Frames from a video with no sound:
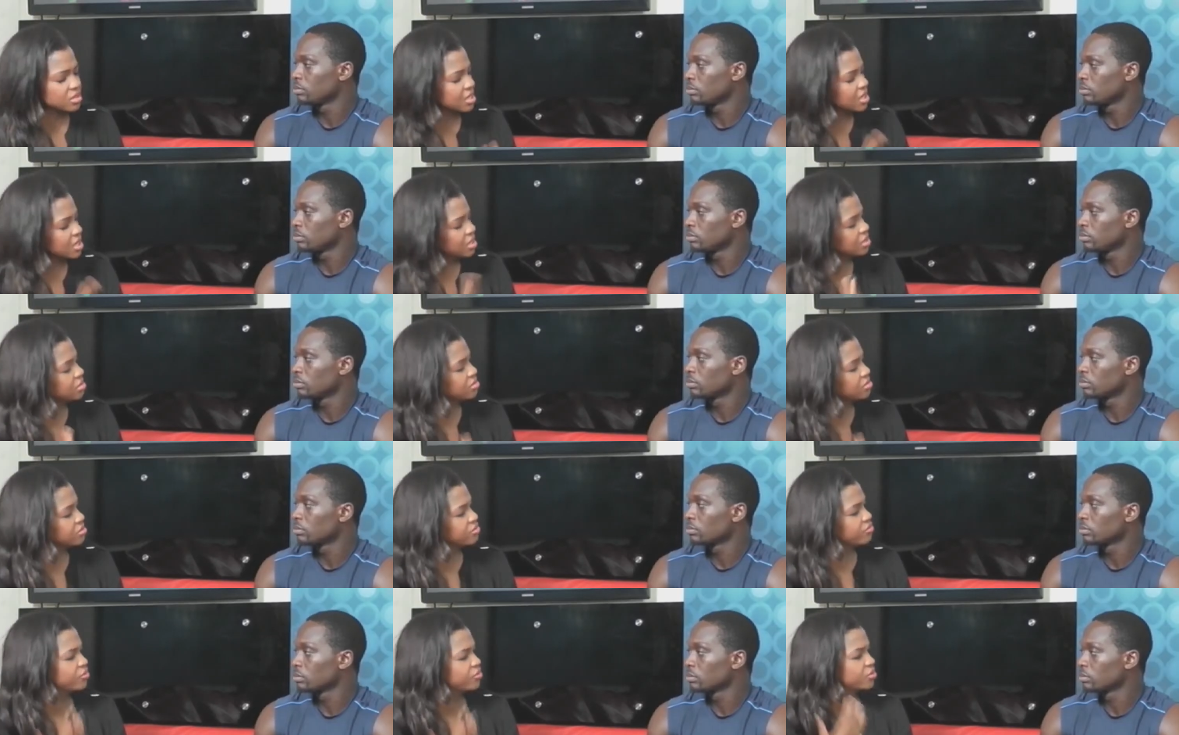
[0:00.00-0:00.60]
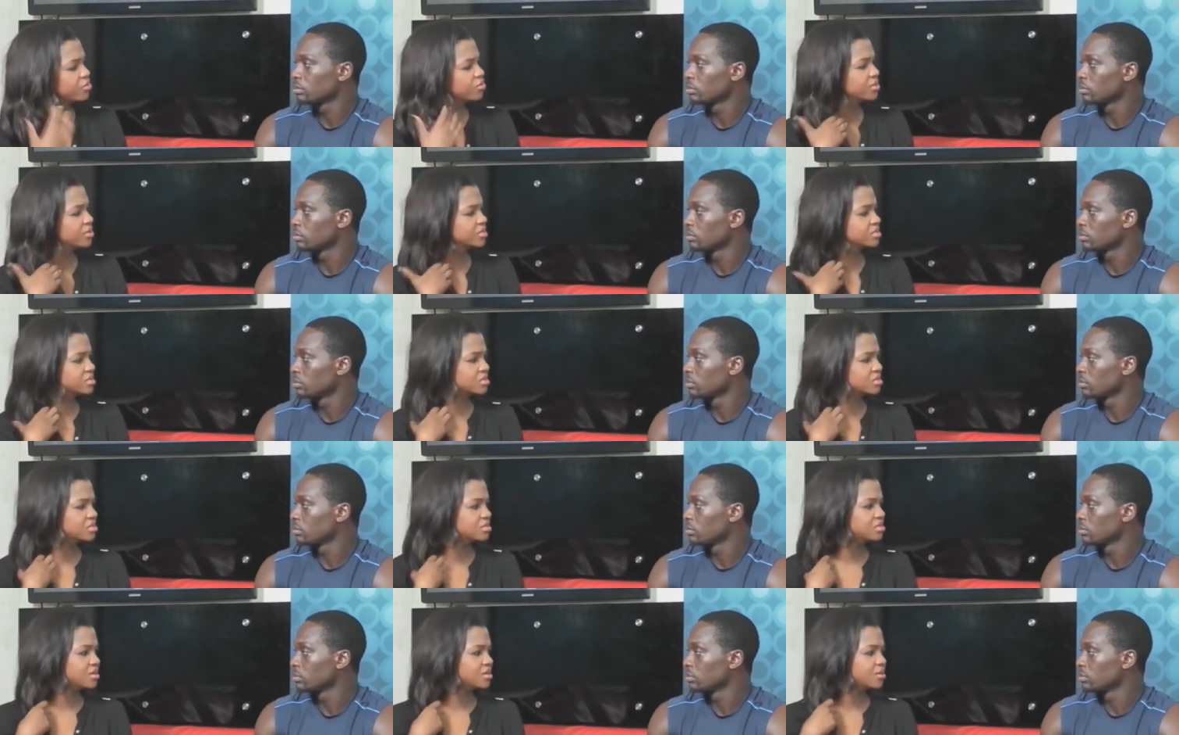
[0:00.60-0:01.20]
Speaker 1: and then for the rest
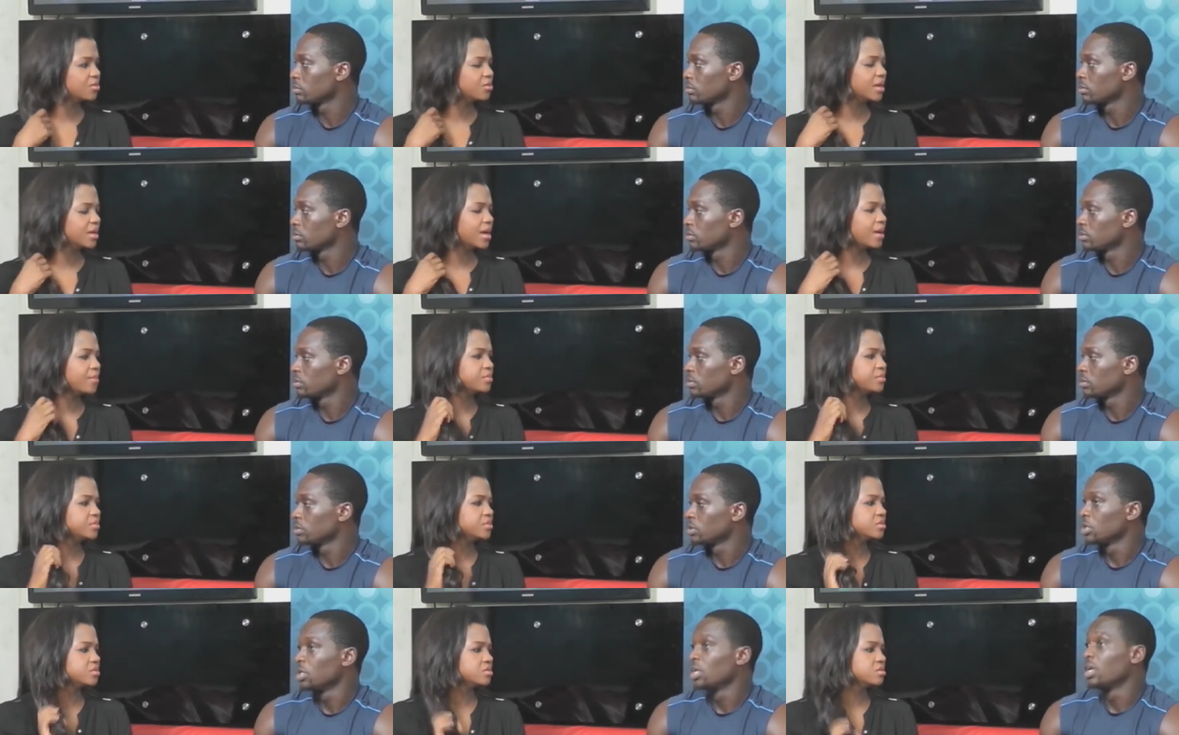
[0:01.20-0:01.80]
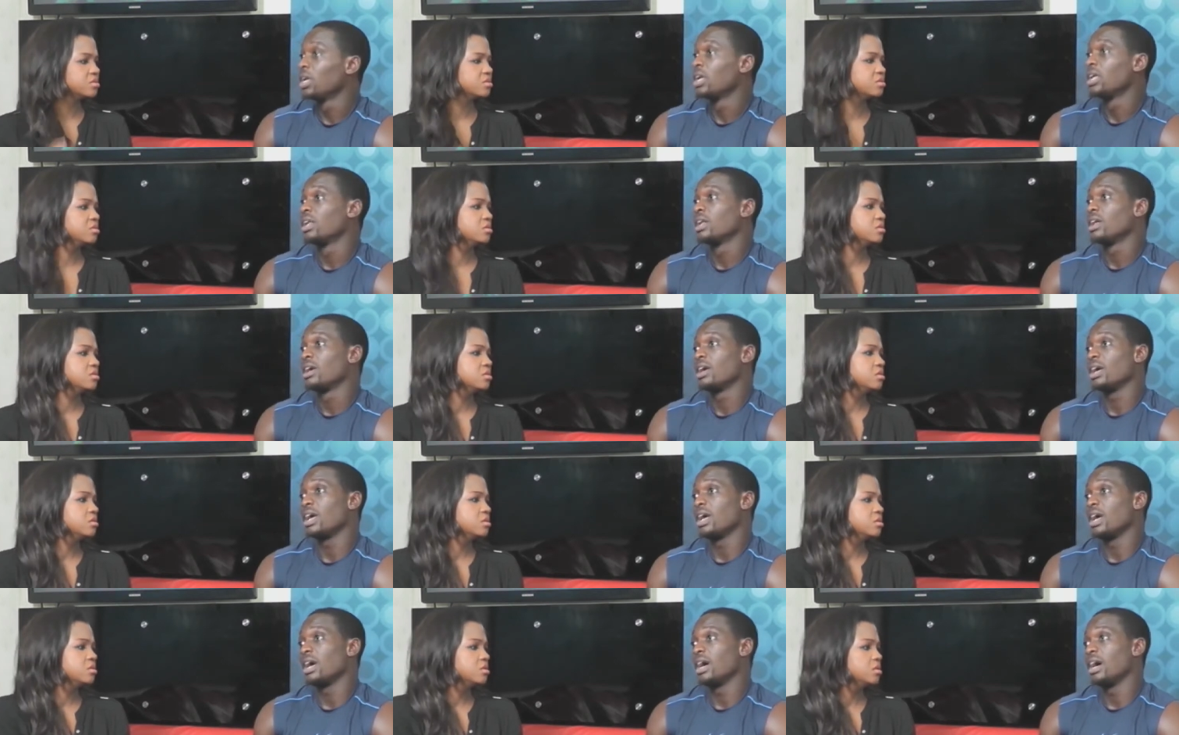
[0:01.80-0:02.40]
of the day, what happens?
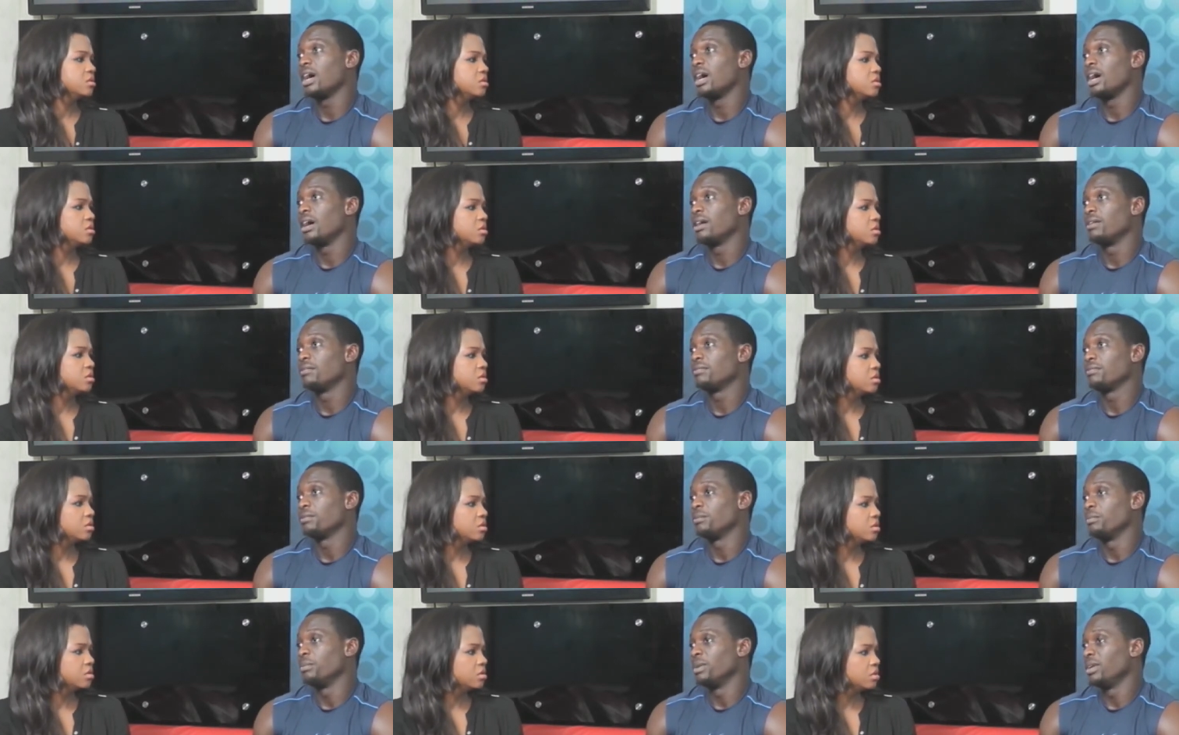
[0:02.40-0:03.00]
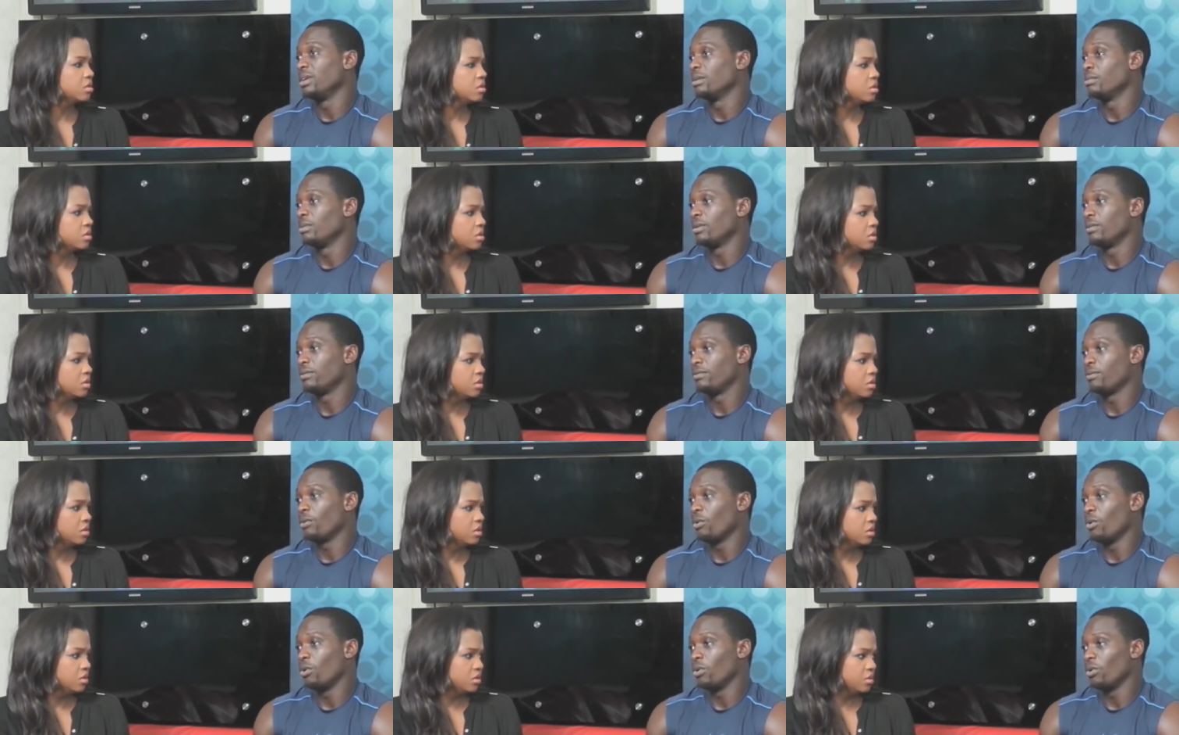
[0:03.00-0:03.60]
Speaker 2: For me,
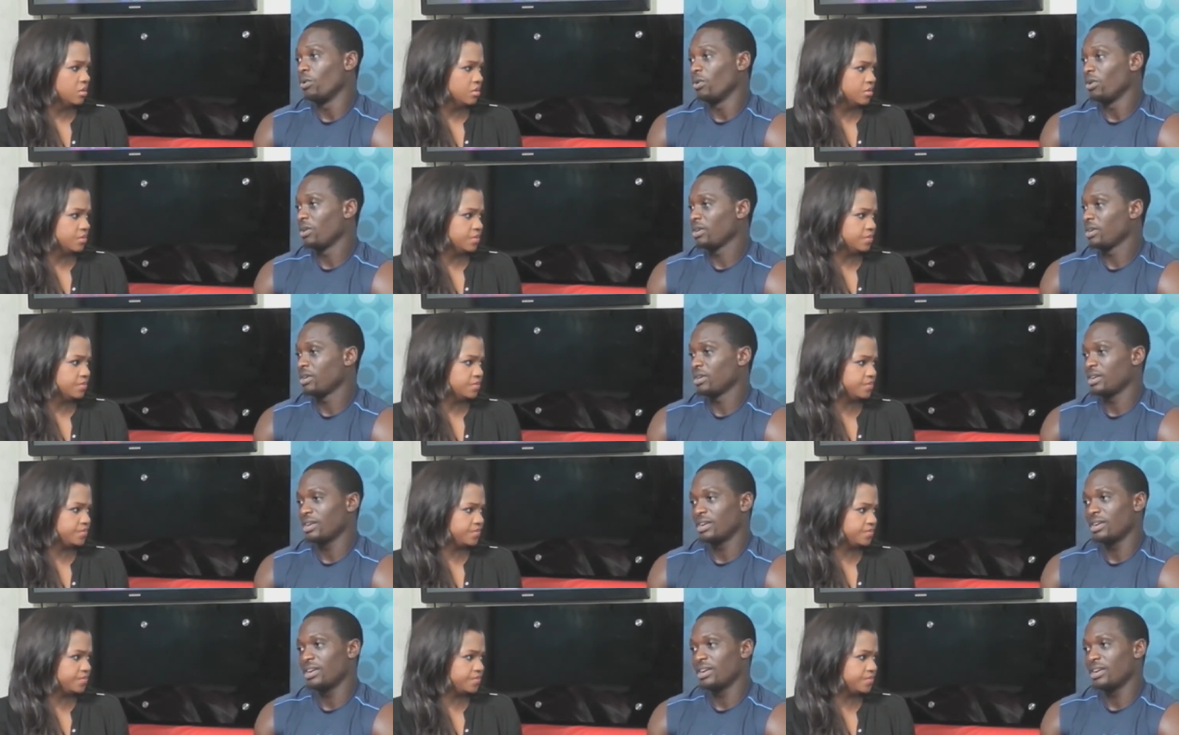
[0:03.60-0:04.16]
about four o'clock. Mm